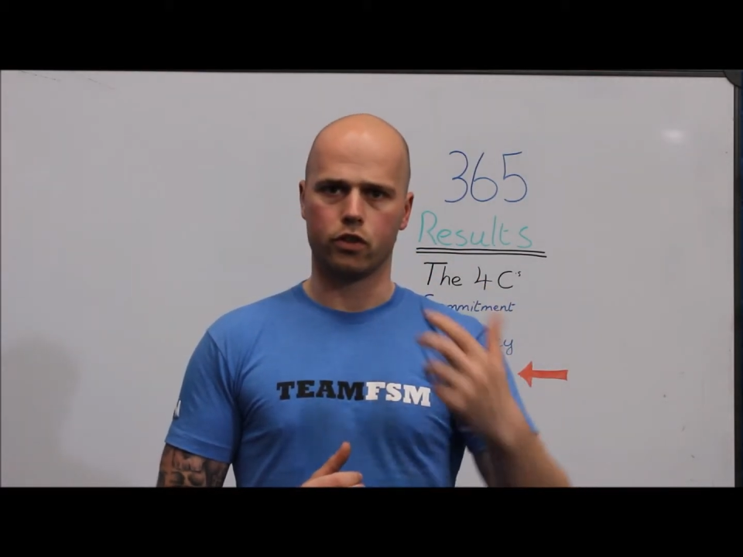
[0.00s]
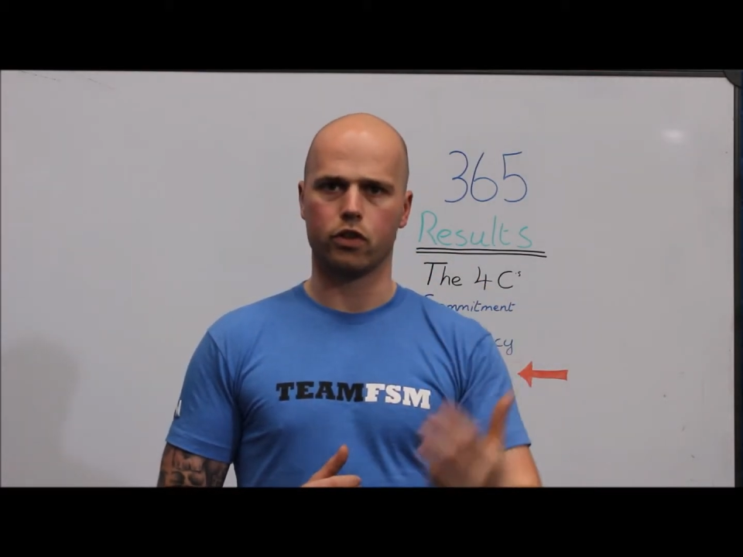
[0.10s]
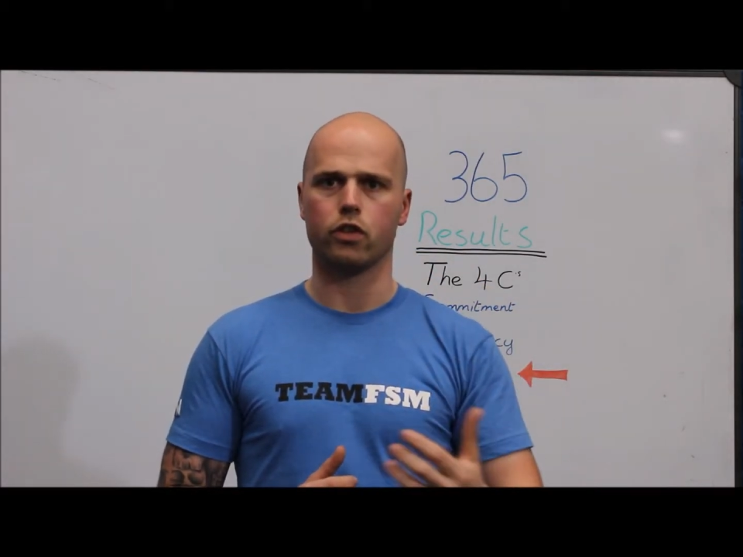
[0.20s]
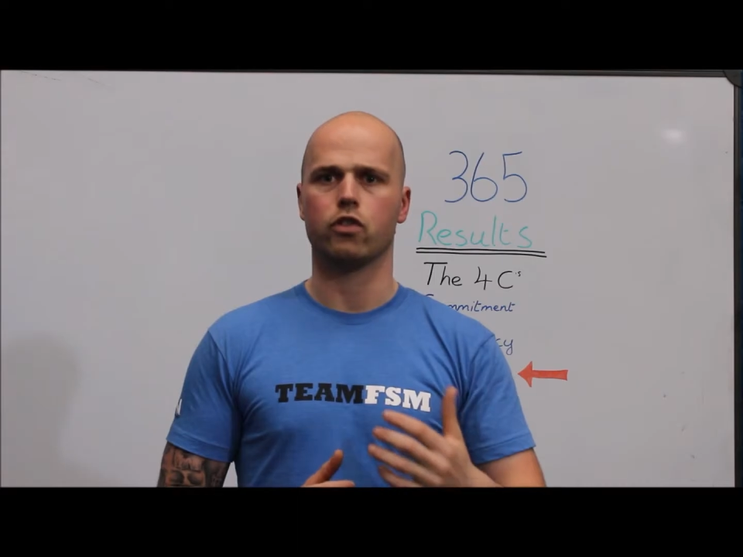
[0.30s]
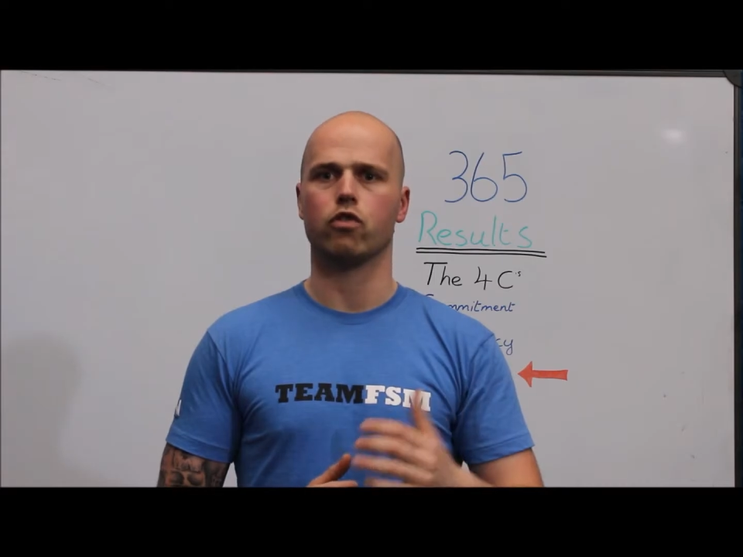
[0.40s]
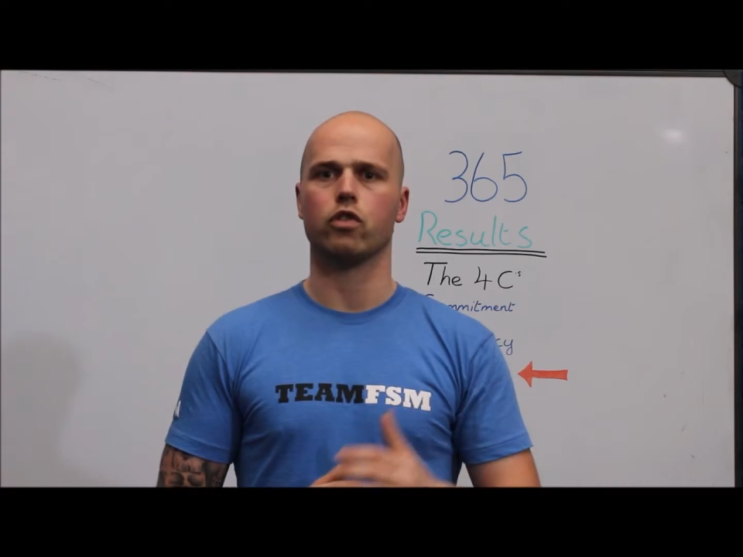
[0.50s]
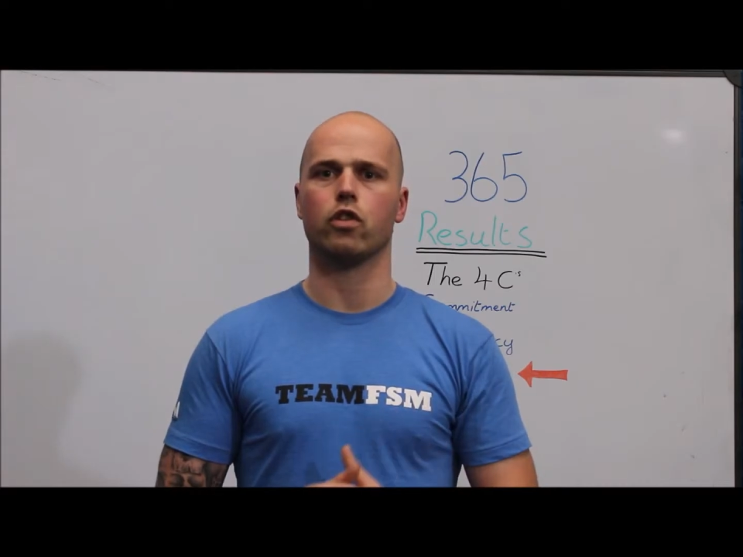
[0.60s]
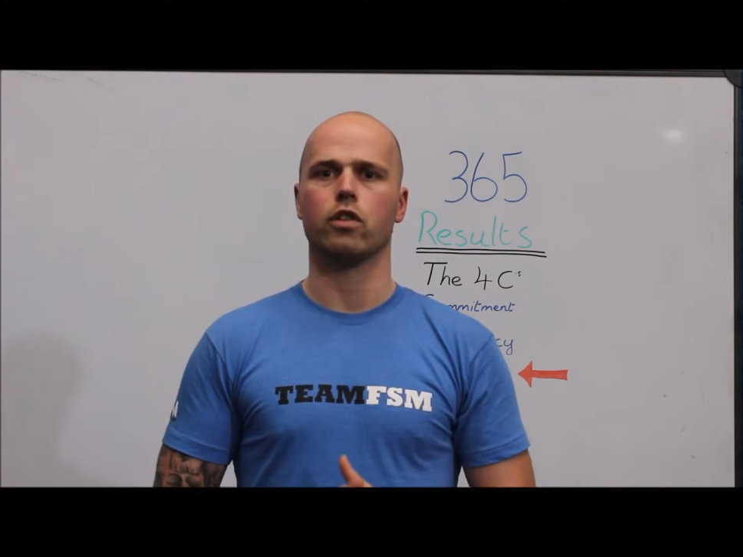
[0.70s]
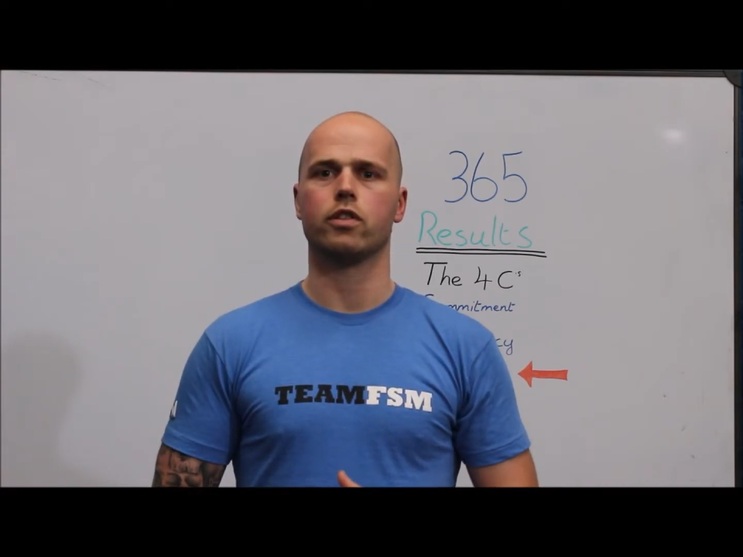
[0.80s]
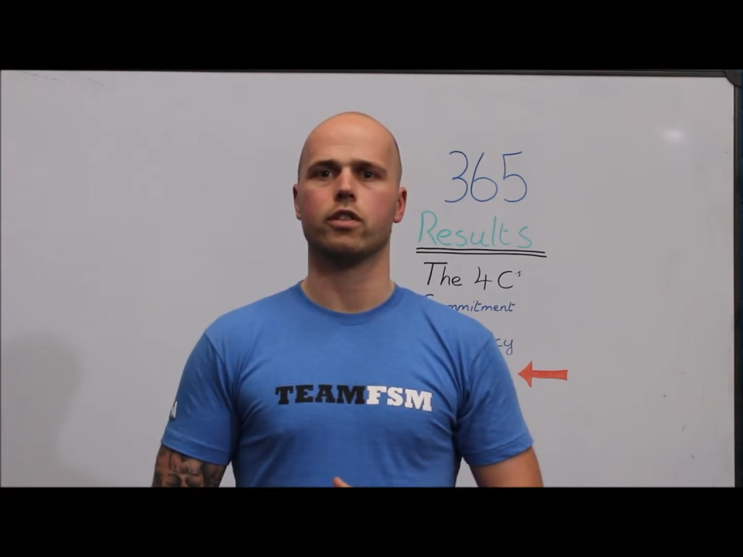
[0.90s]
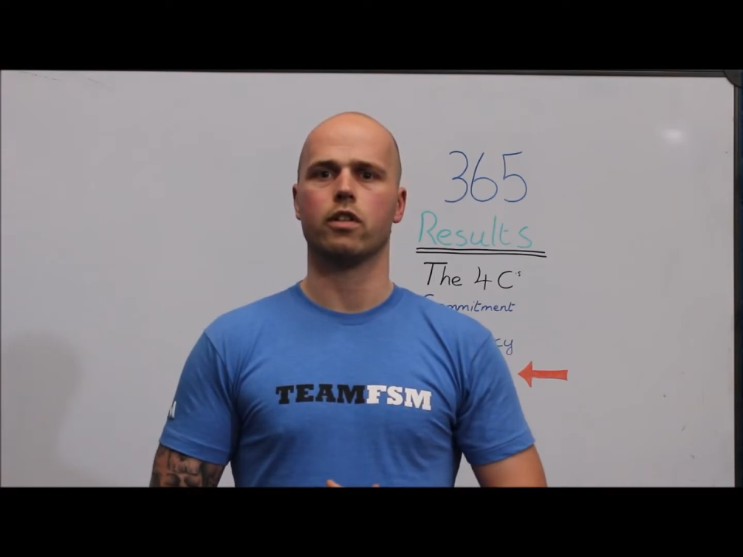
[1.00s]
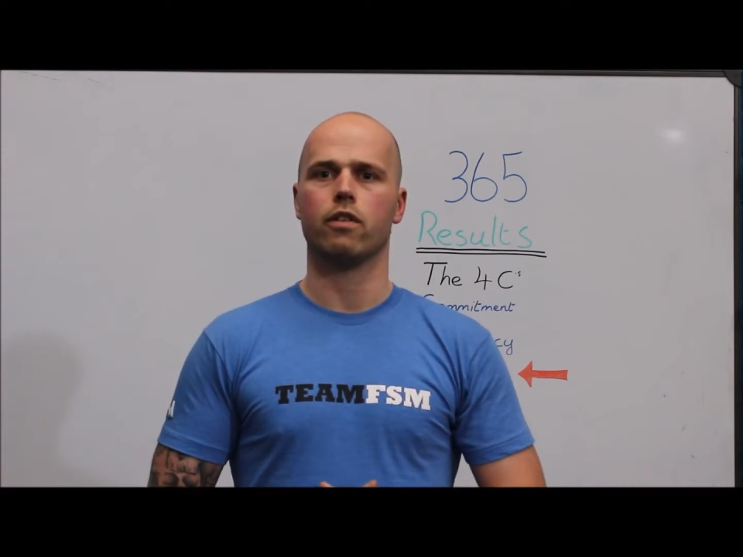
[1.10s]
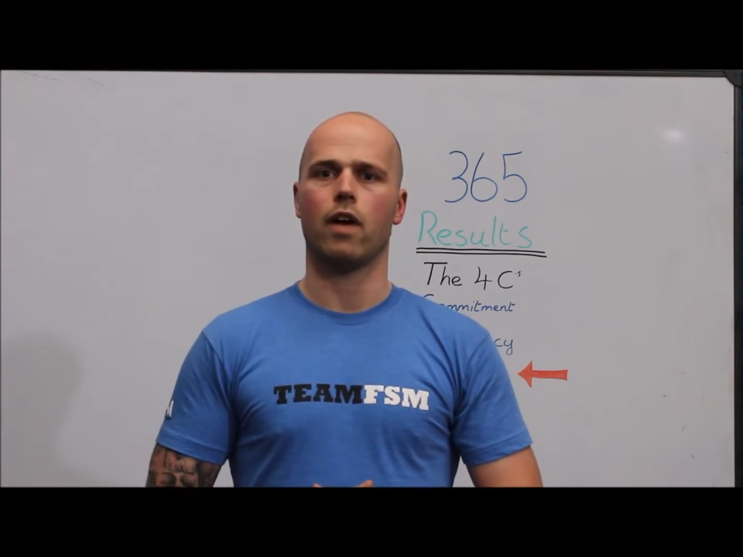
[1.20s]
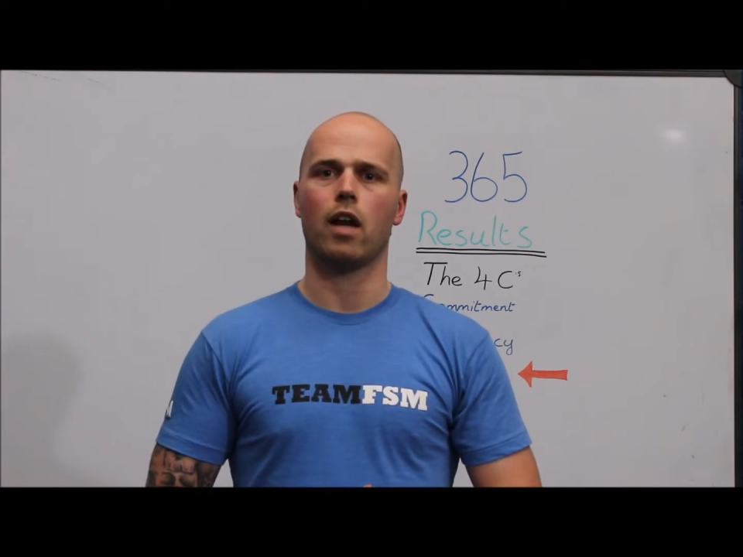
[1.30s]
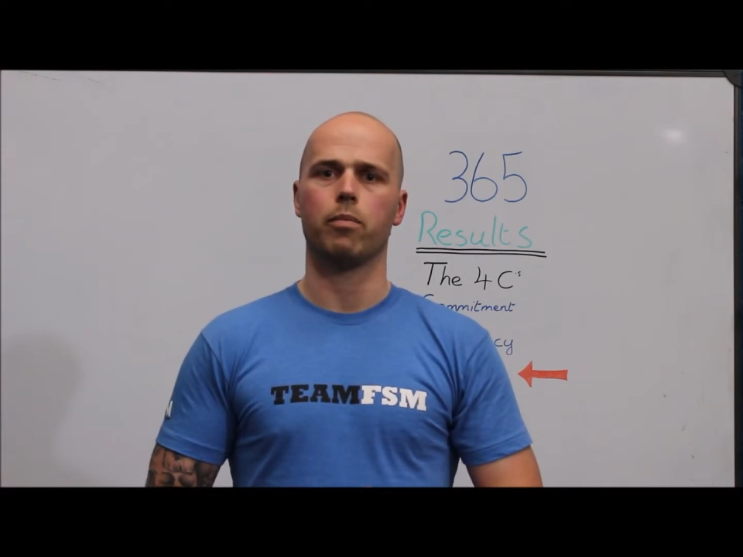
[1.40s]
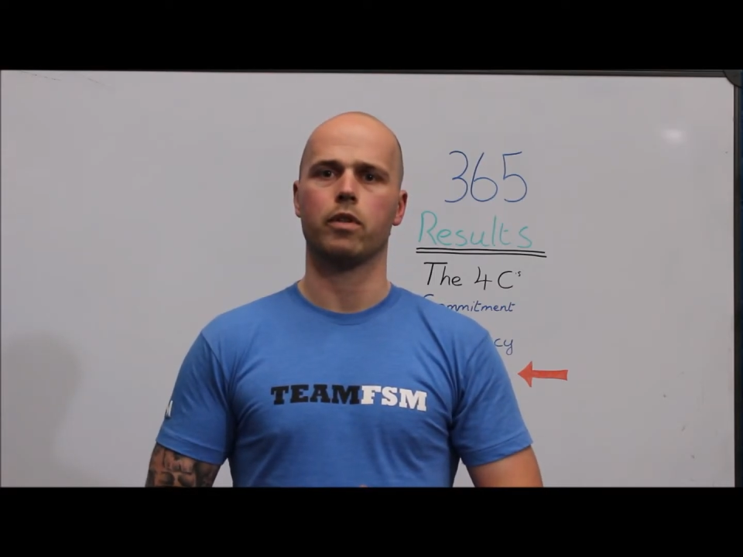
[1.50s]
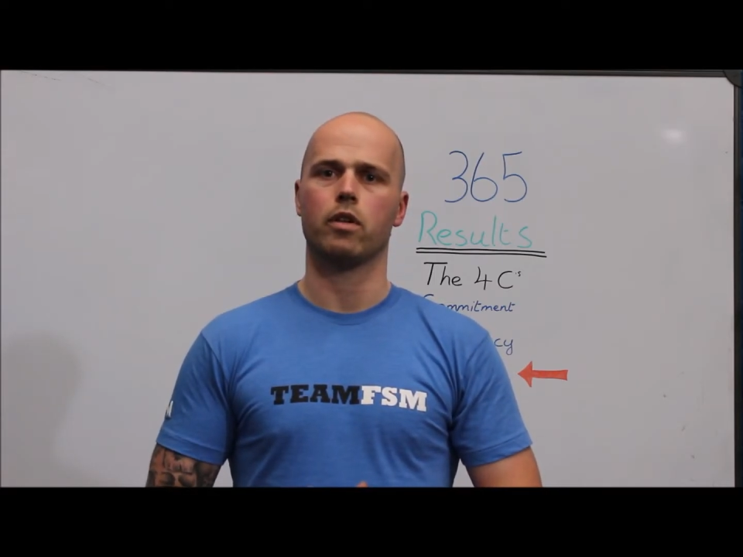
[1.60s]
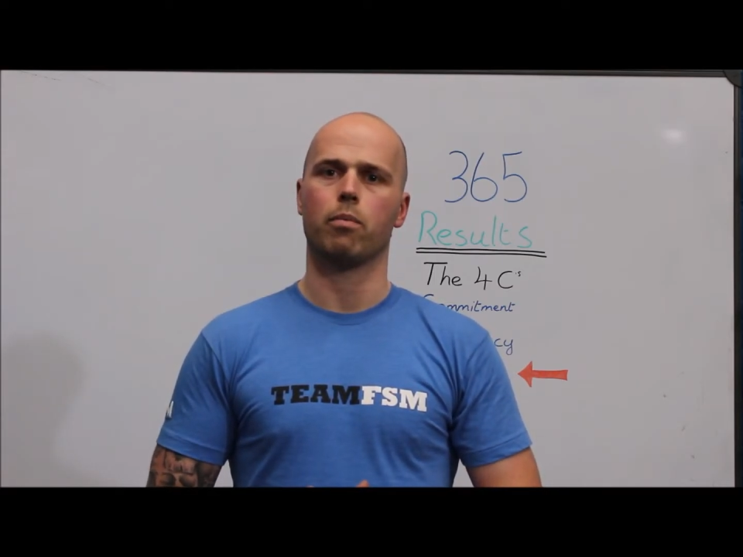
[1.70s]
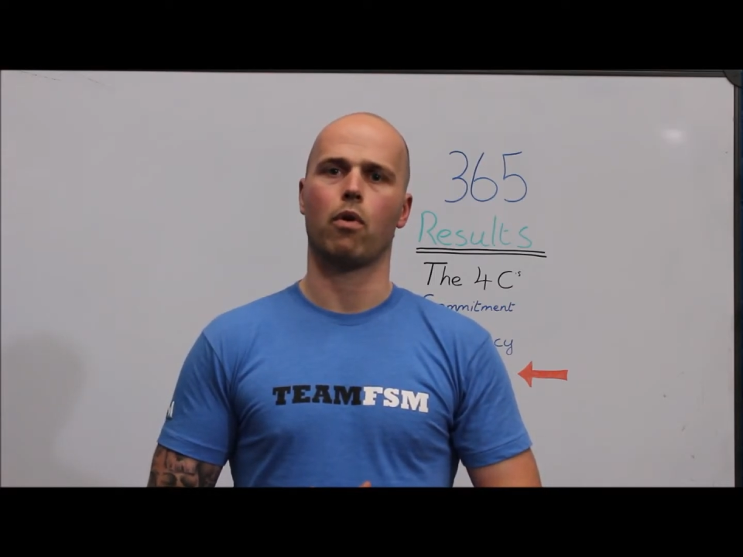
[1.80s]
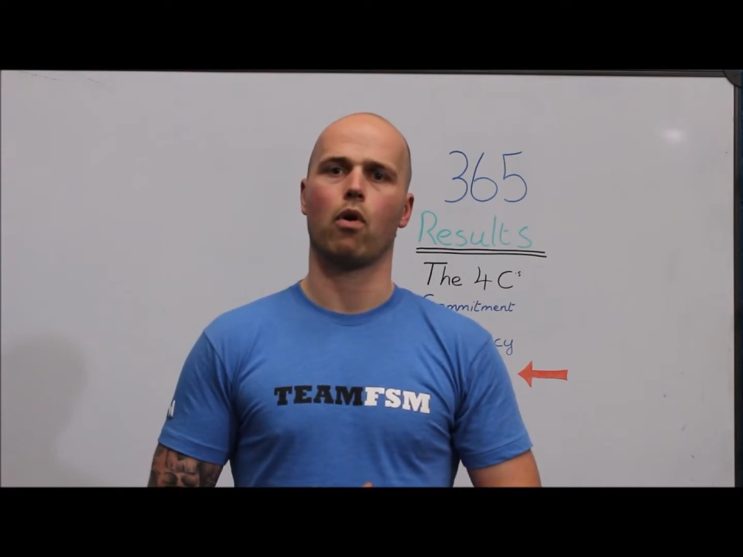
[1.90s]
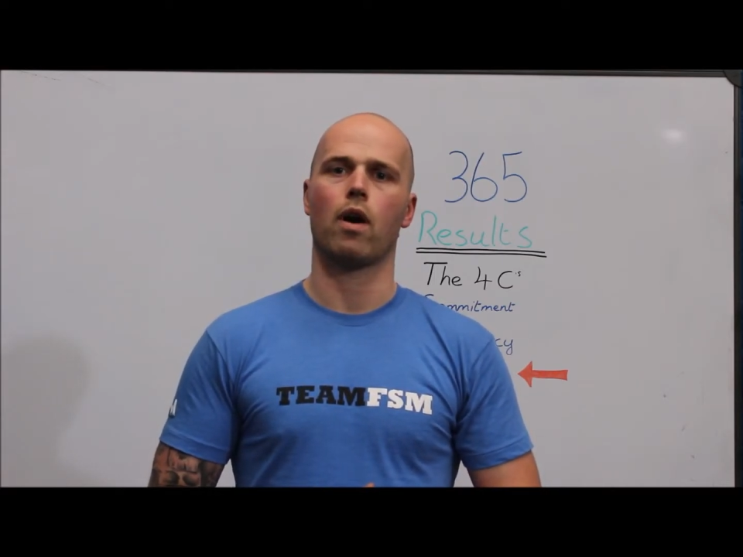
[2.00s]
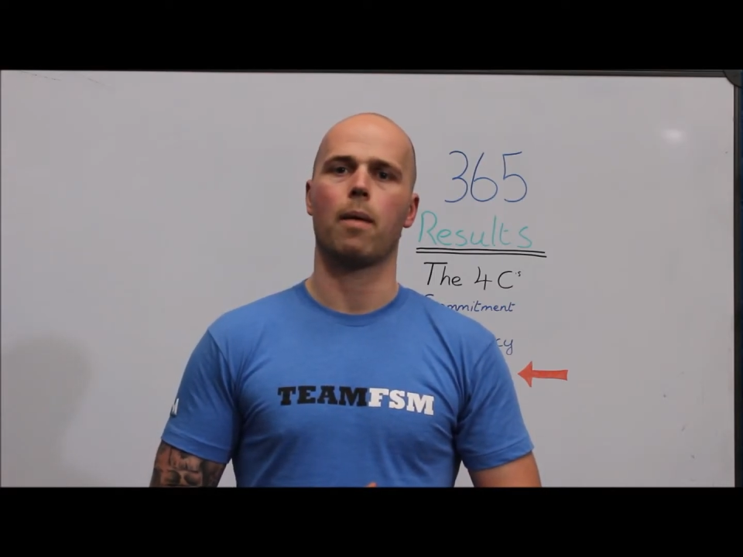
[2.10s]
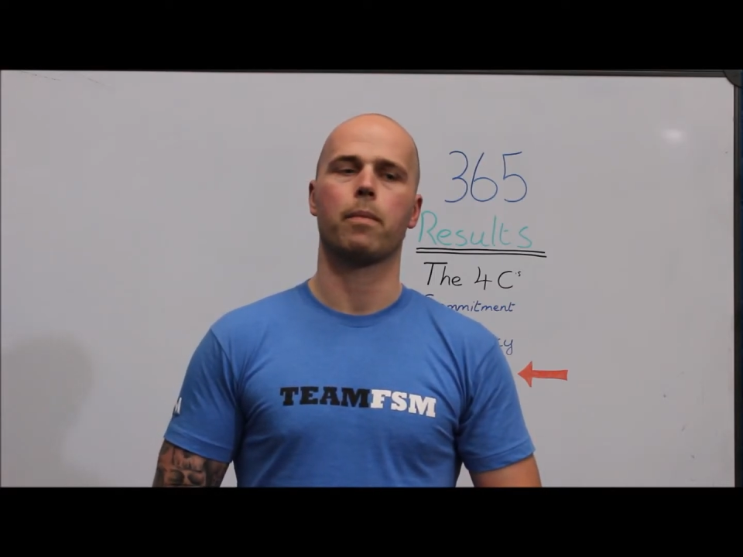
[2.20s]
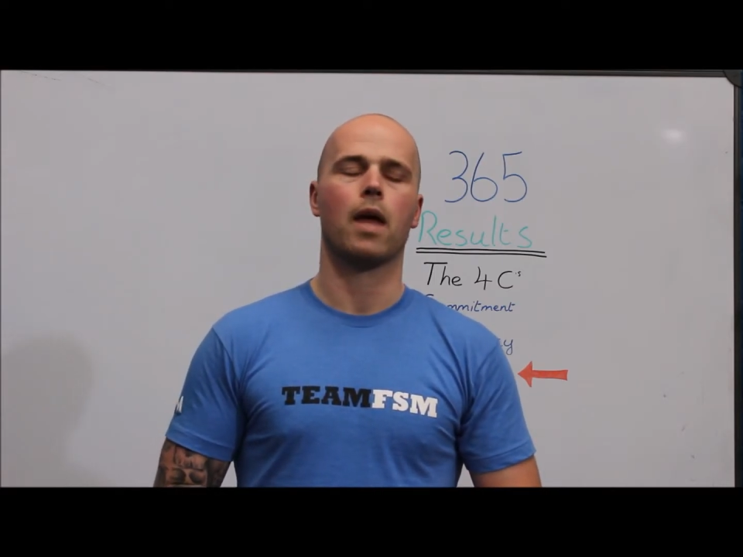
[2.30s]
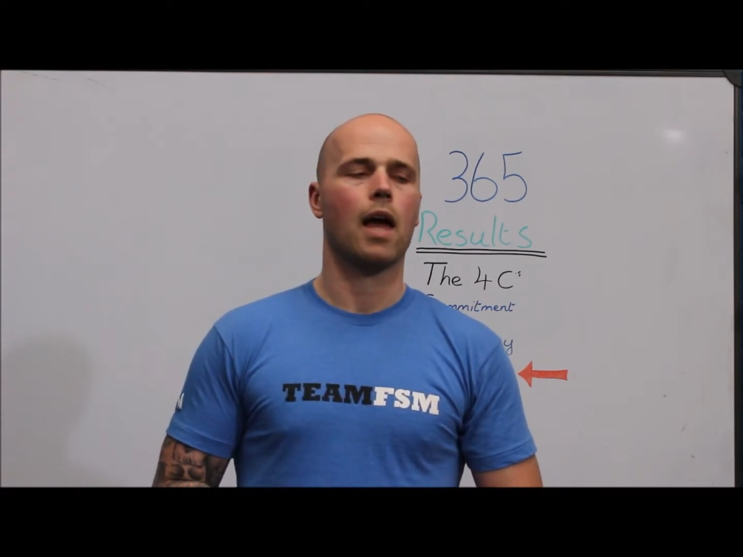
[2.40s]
consistent results in the development of the program.